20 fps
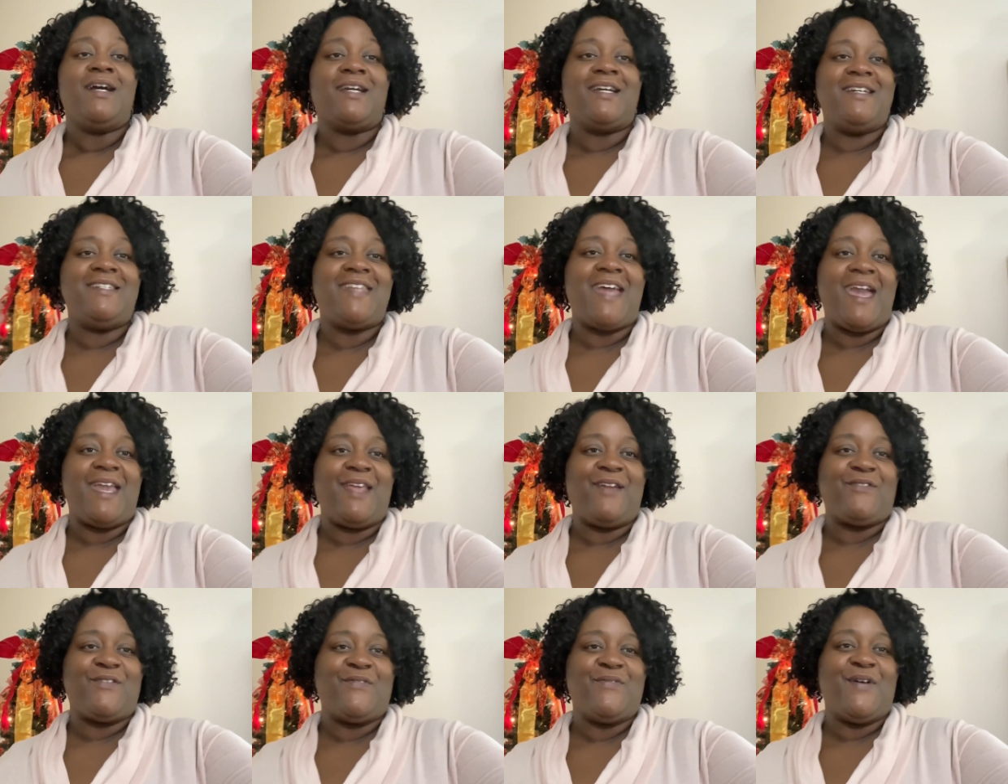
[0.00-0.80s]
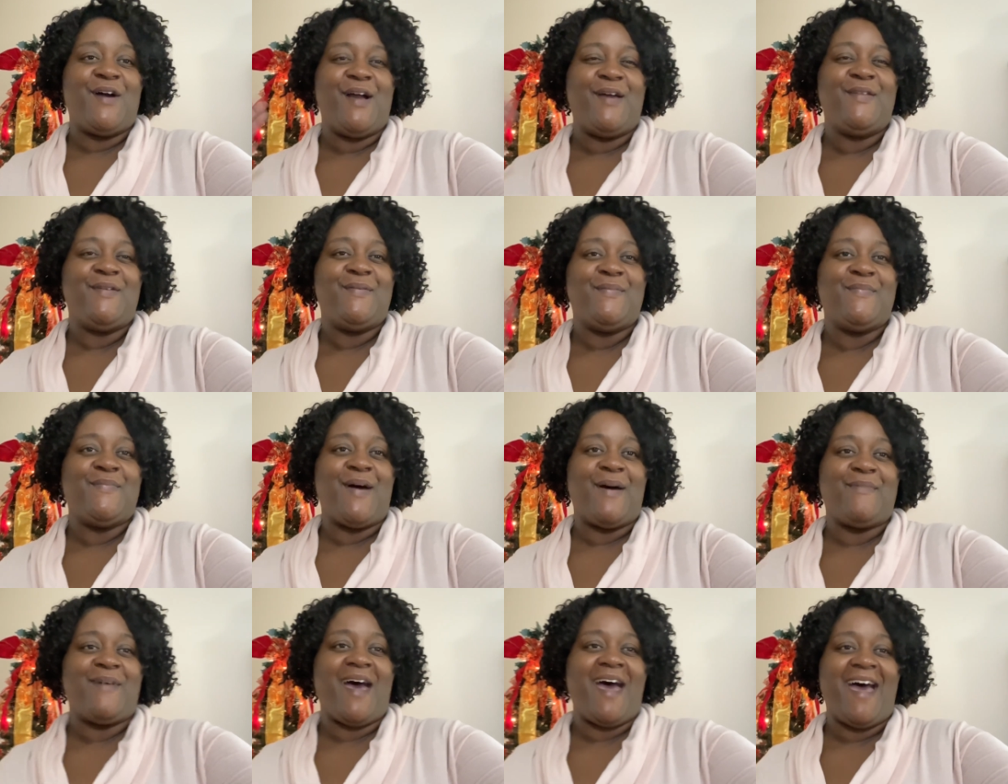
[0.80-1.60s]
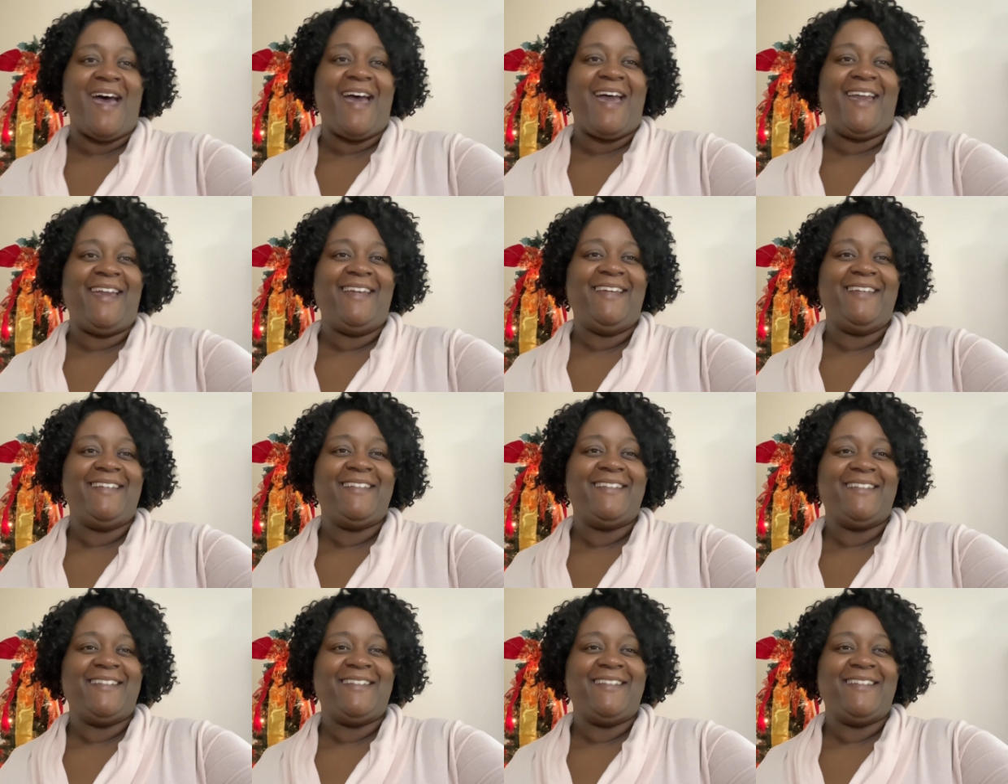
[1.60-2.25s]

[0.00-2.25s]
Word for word: Good night, everyone. Bye-bye.